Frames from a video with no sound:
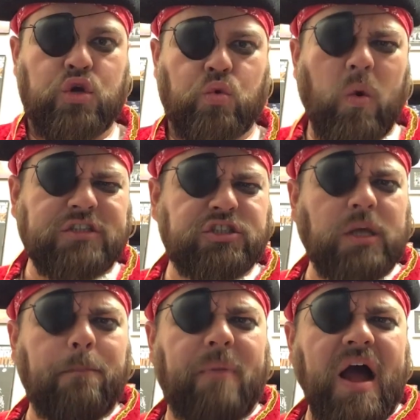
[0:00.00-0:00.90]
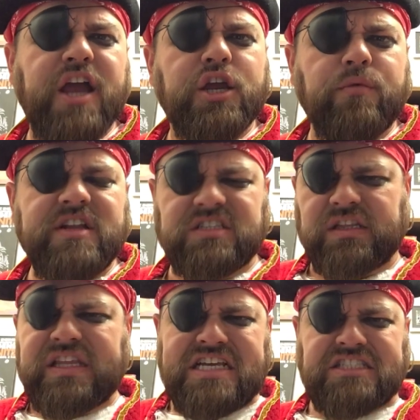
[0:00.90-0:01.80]
What's a pirate's
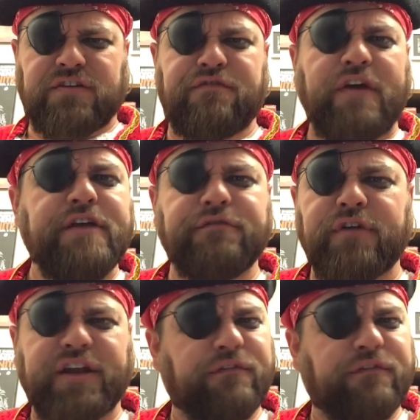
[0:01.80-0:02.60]
least favorite